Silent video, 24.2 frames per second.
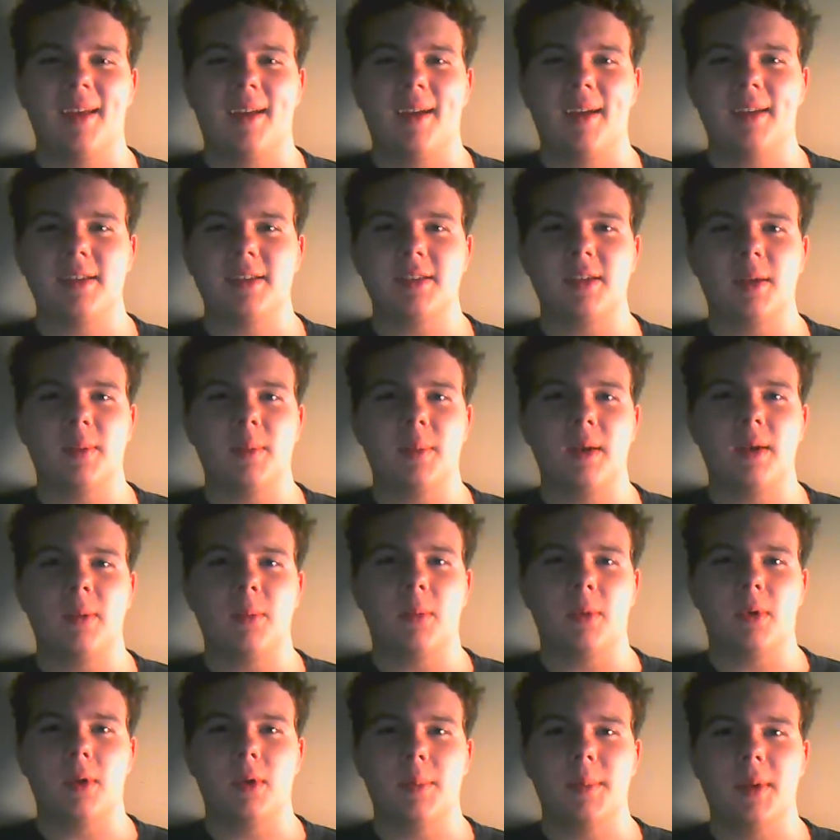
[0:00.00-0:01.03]
I guess I'll make
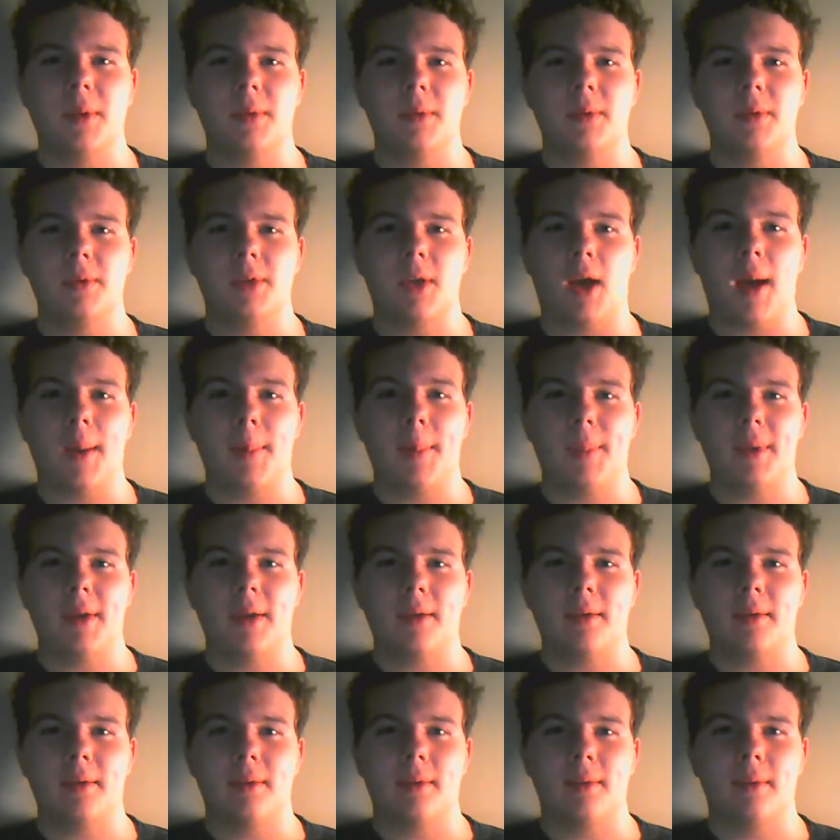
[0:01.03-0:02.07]
one about
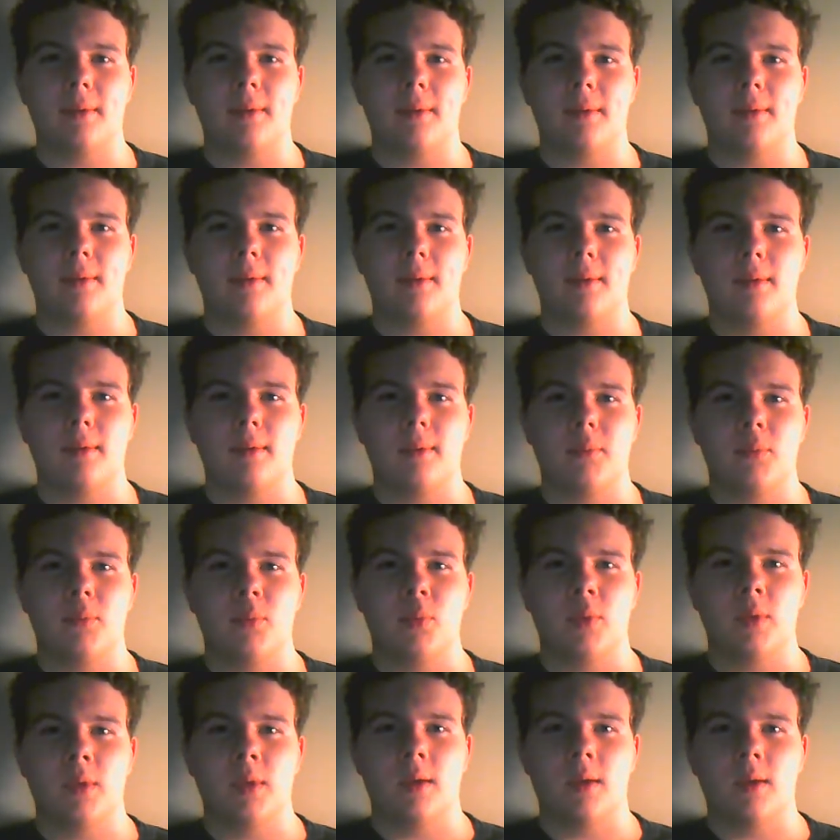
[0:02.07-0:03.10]
topic.
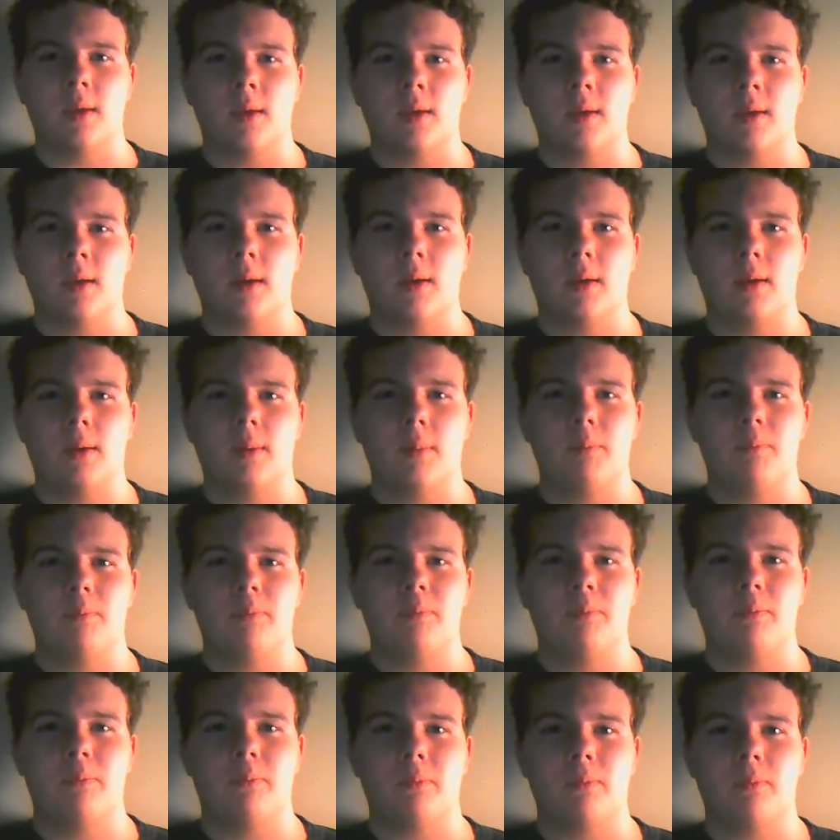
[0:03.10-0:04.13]
Um,
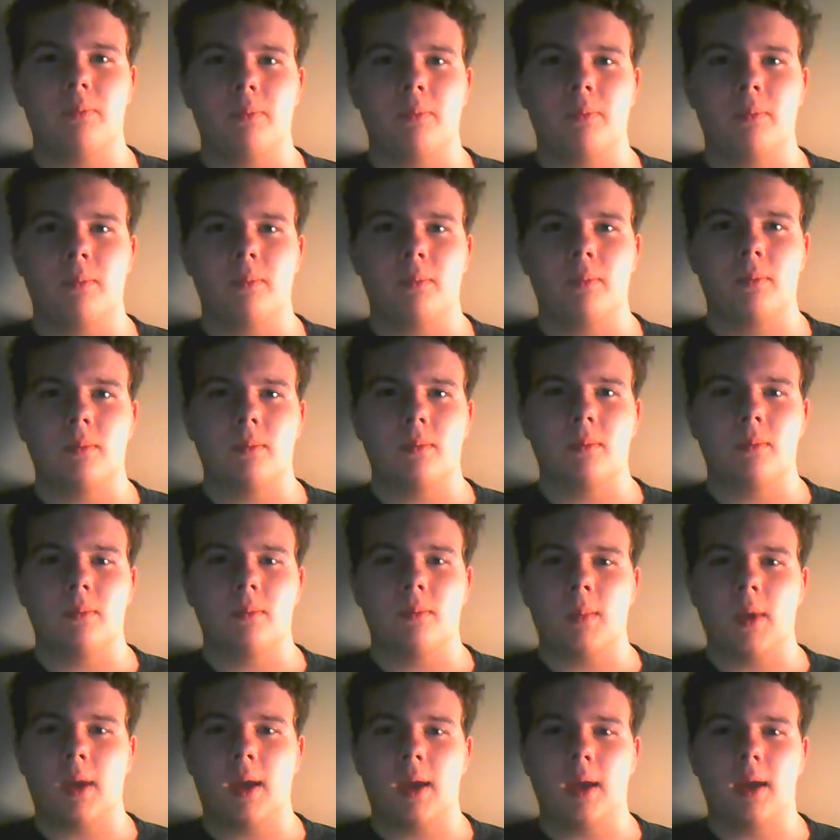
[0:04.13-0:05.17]

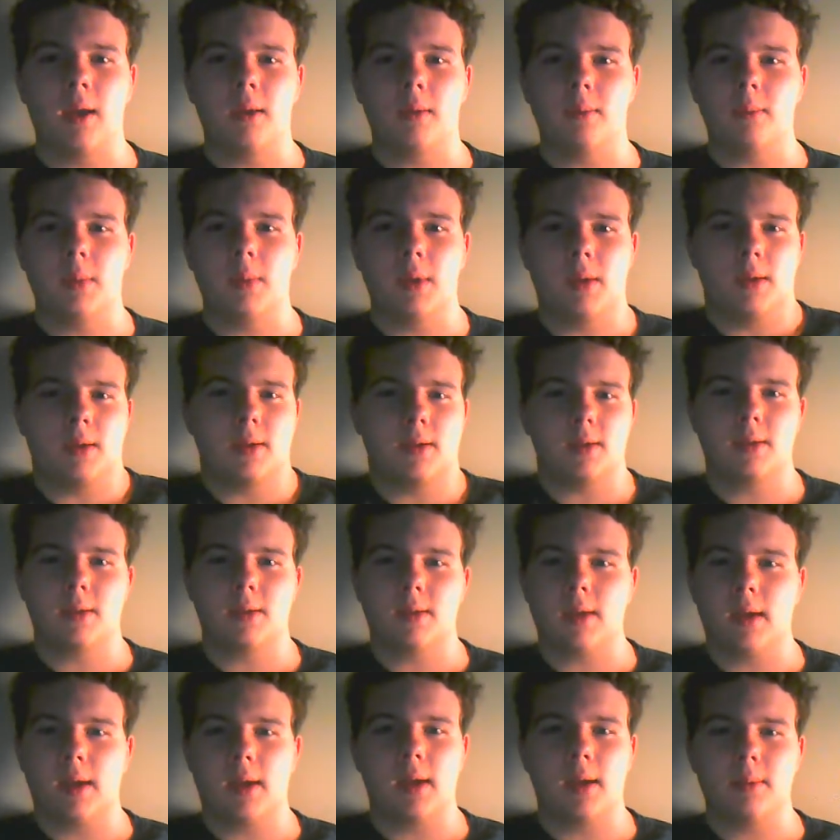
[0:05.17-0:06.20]
I can't because
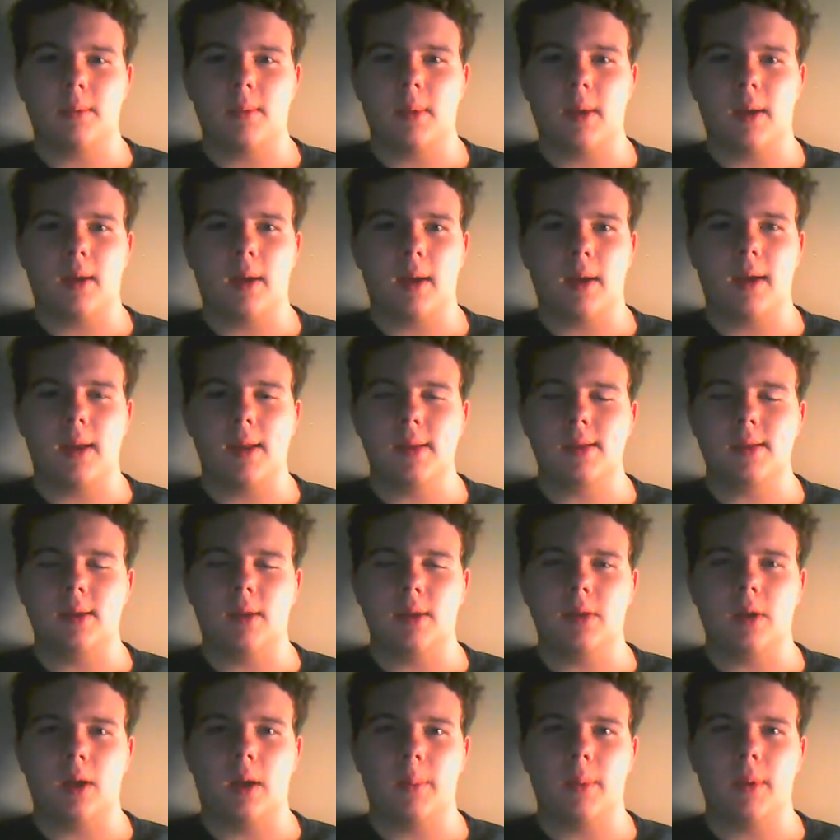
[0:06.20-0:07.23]
I can't make I can't
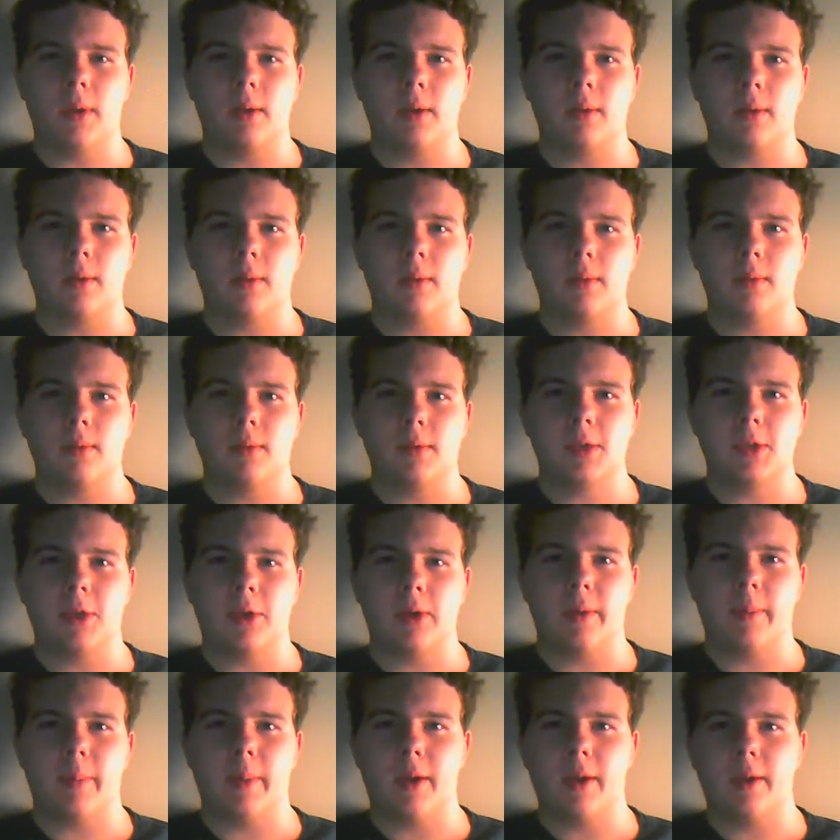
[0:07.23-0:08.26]
sound topic.
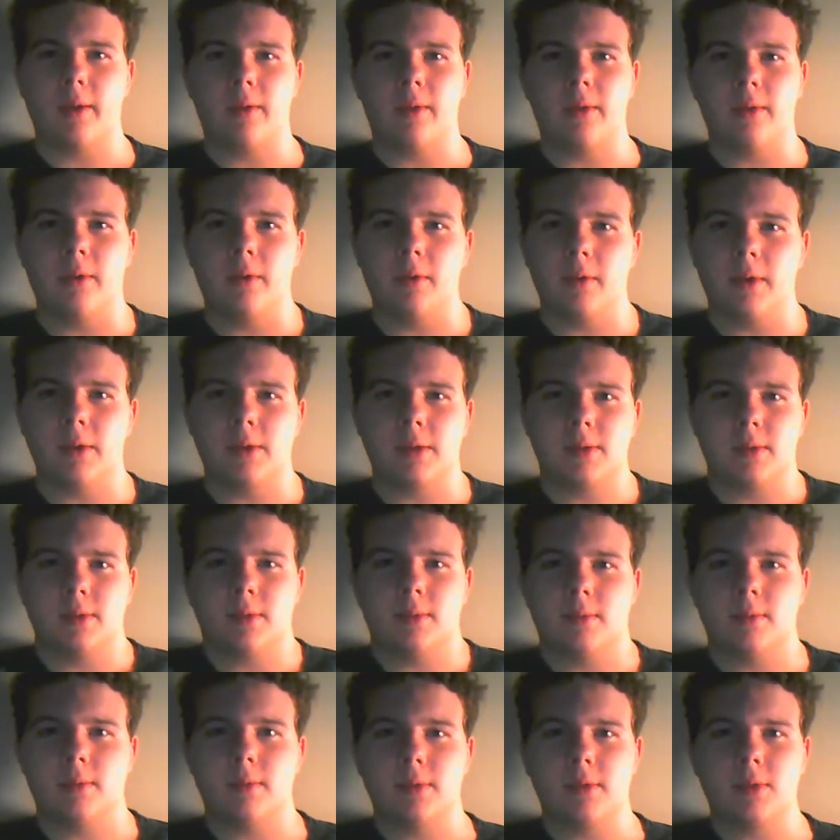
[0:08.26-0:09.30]
Sorry, Matt. You're just
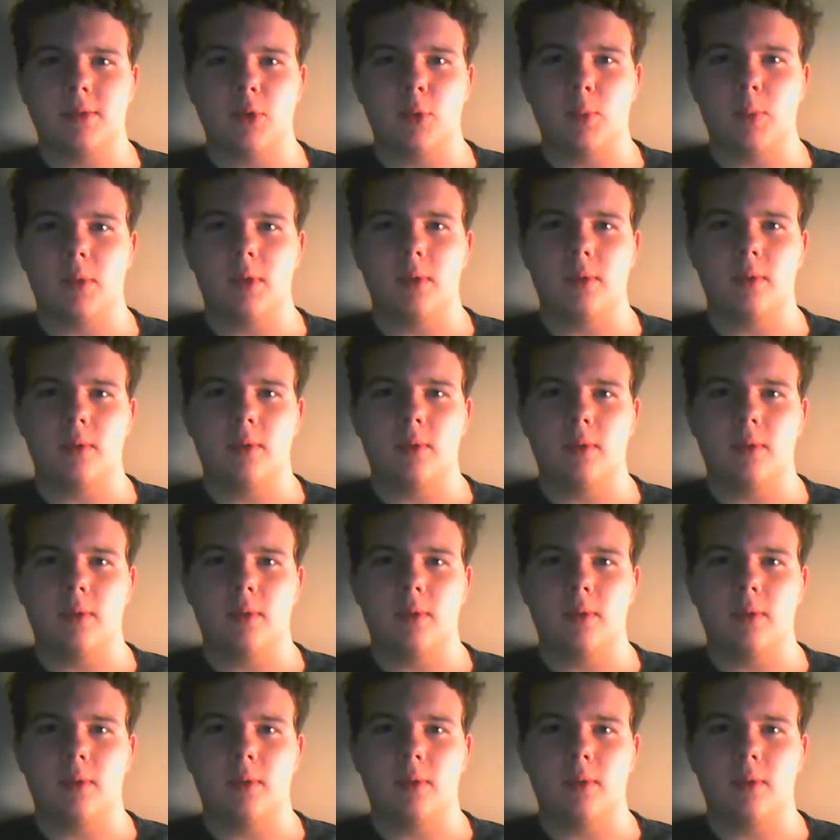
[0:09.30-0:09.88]
stupid.